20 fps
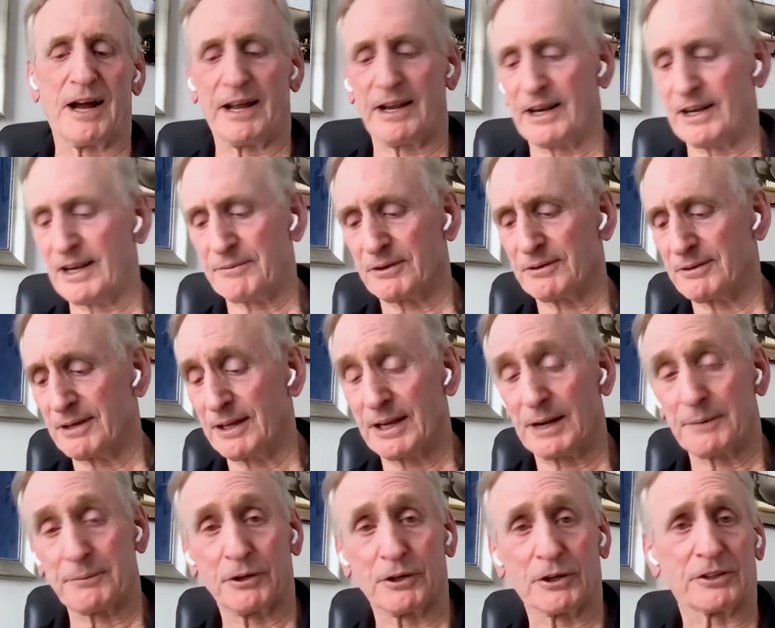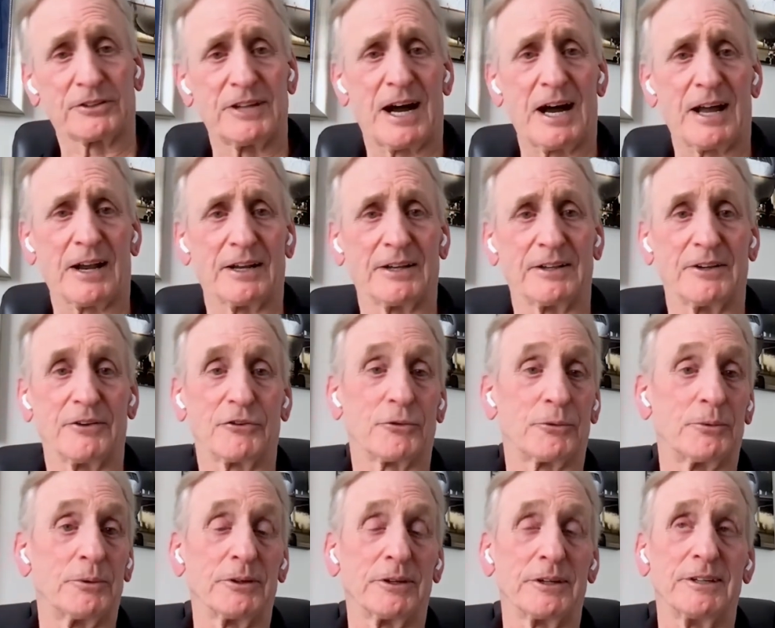I never looked down at this
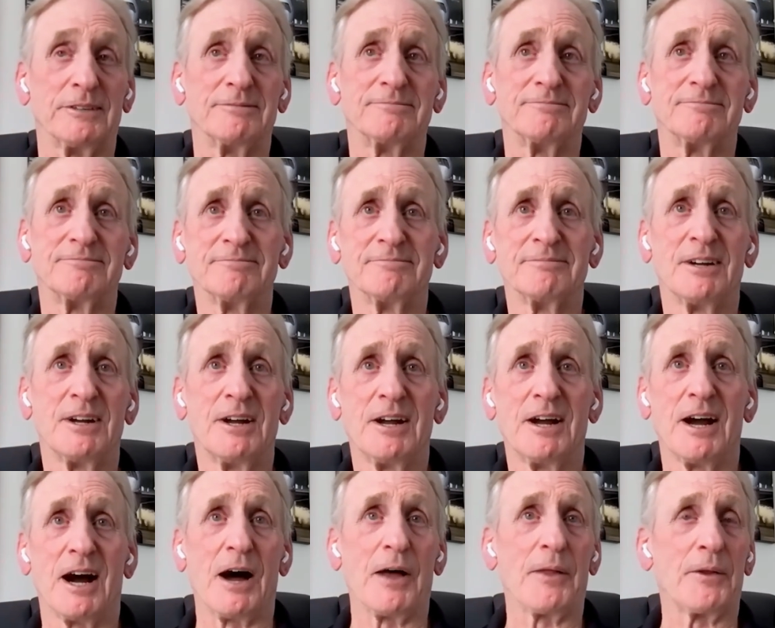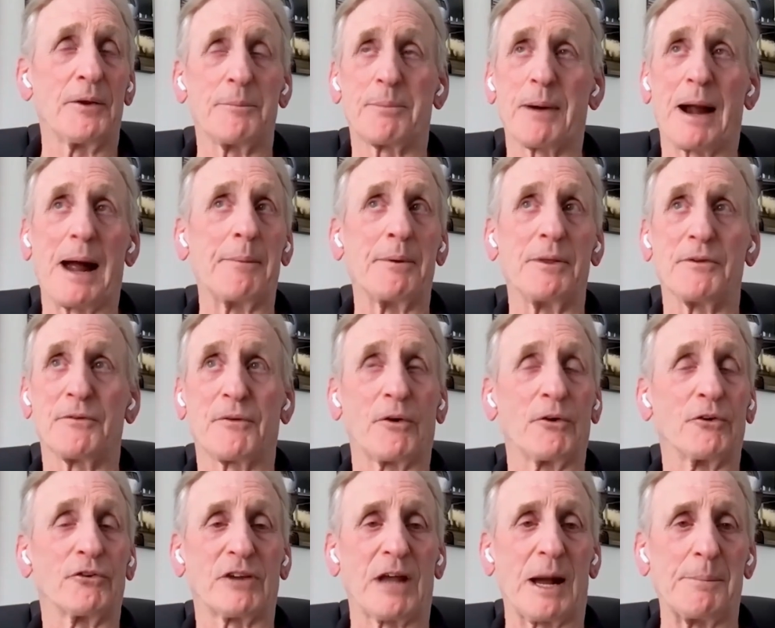really, other than probably the
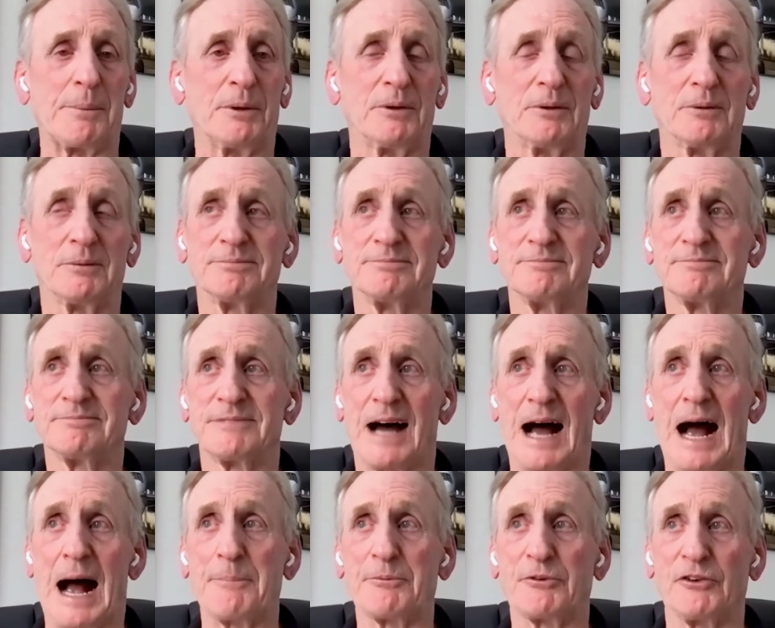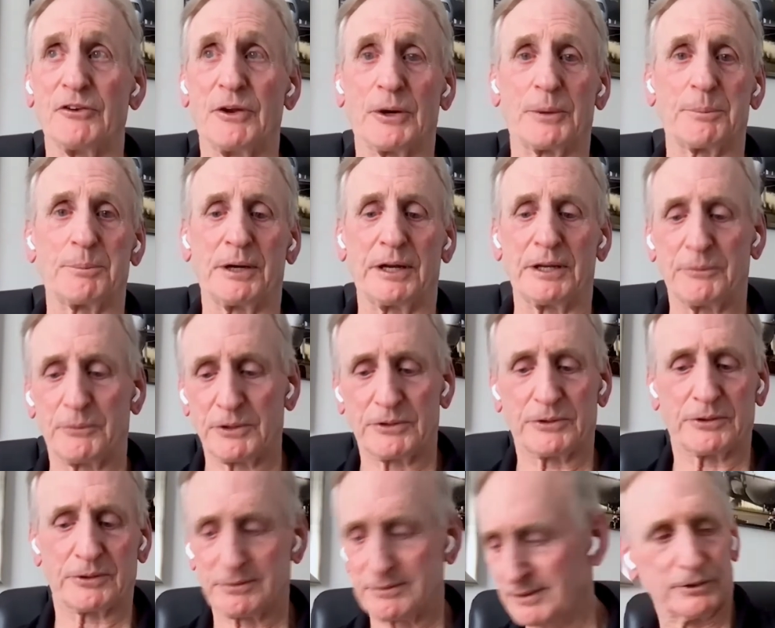first couple hops in the airplane when
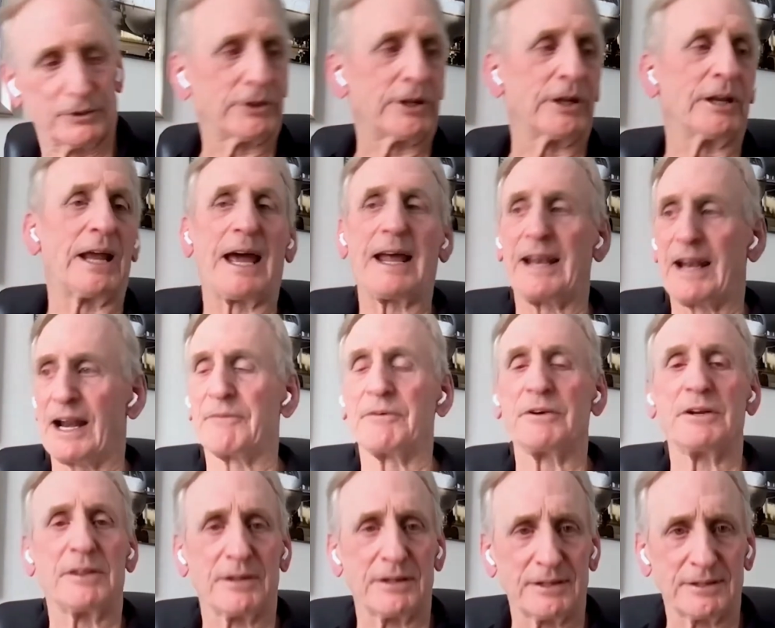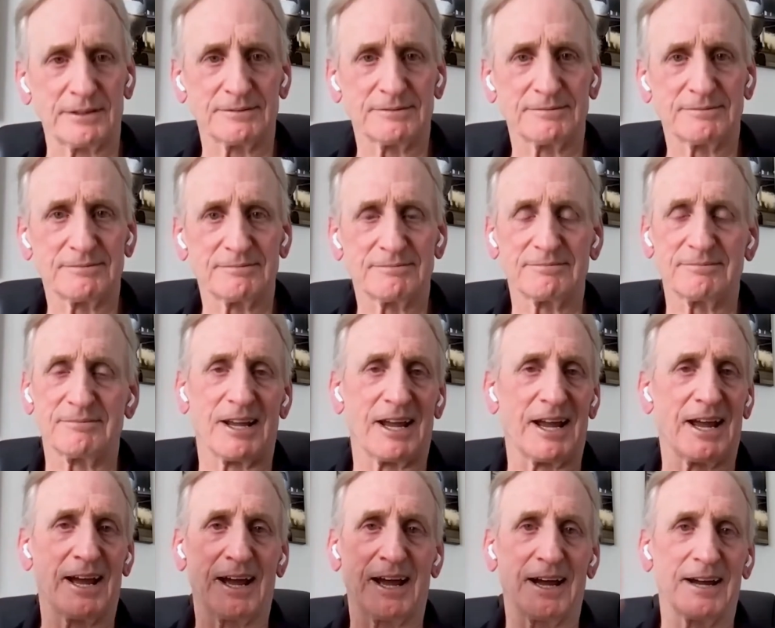you're looking at everything.
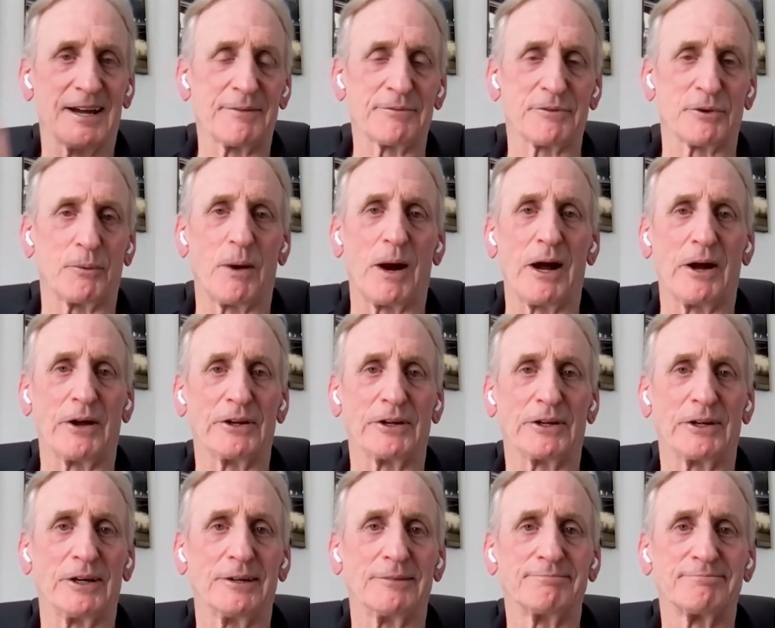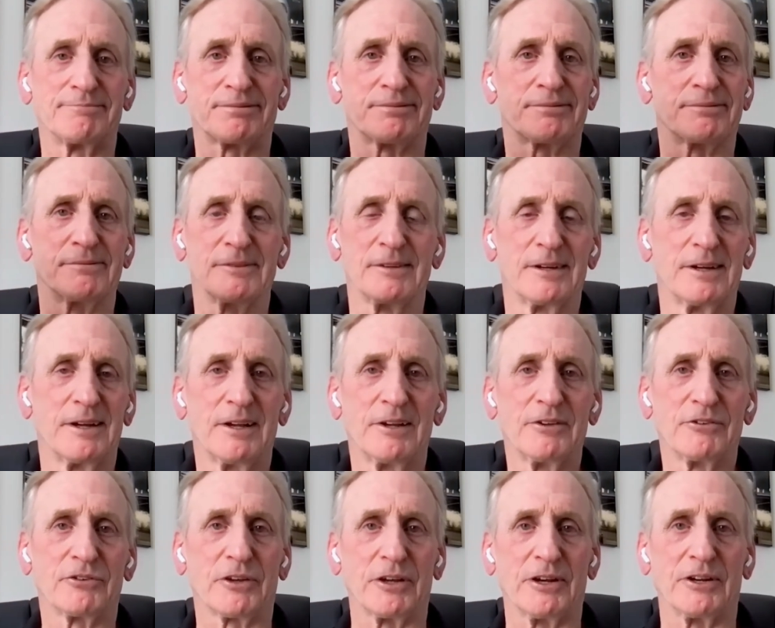Yeah, after a while you go,
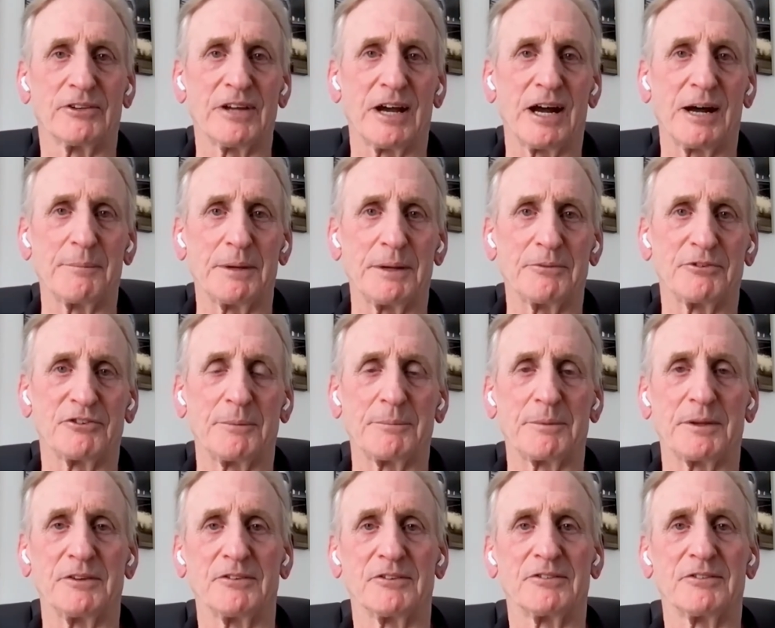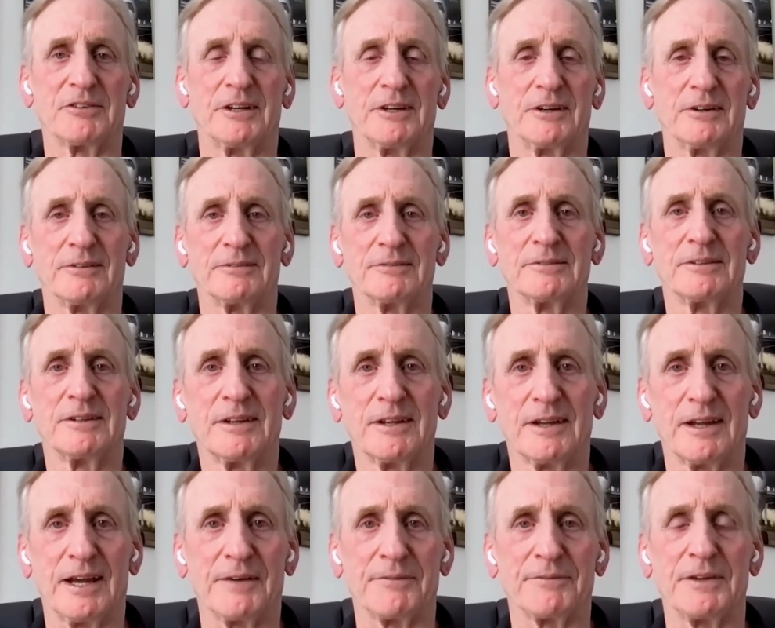it's going to tell me if something's
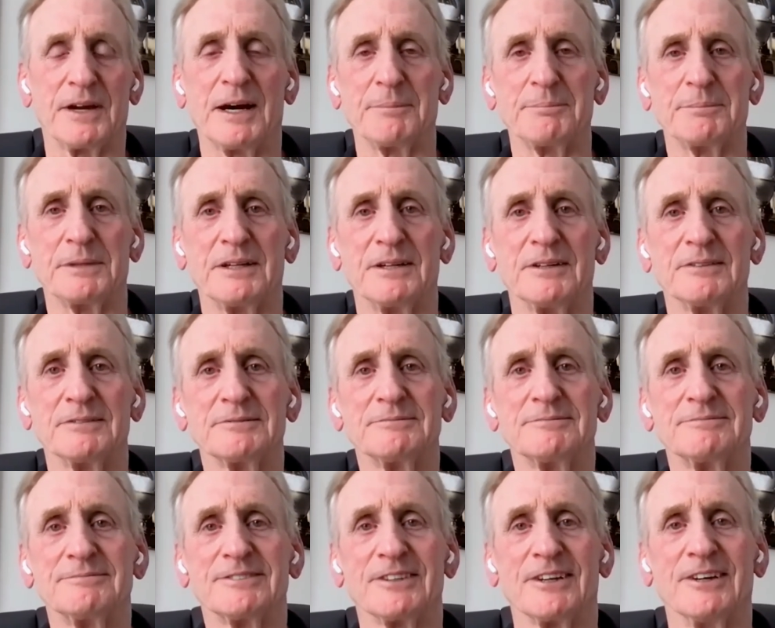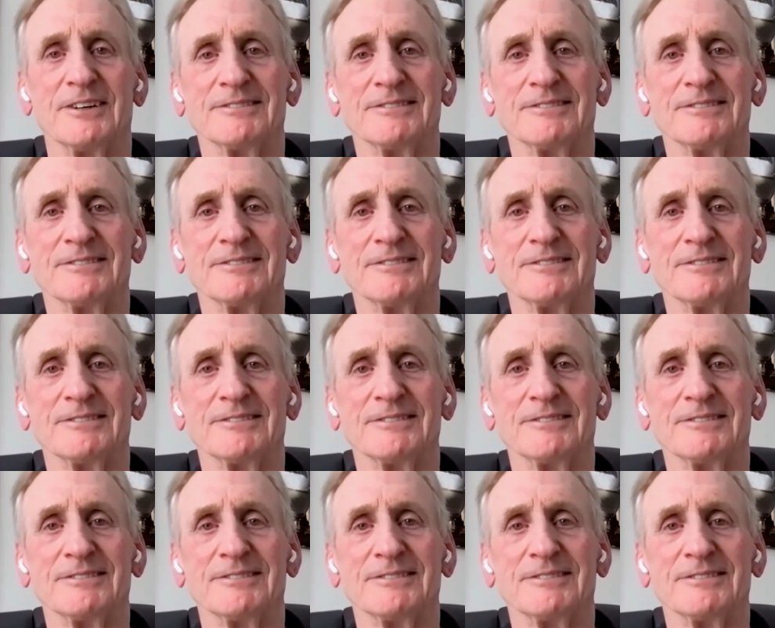effed up. So.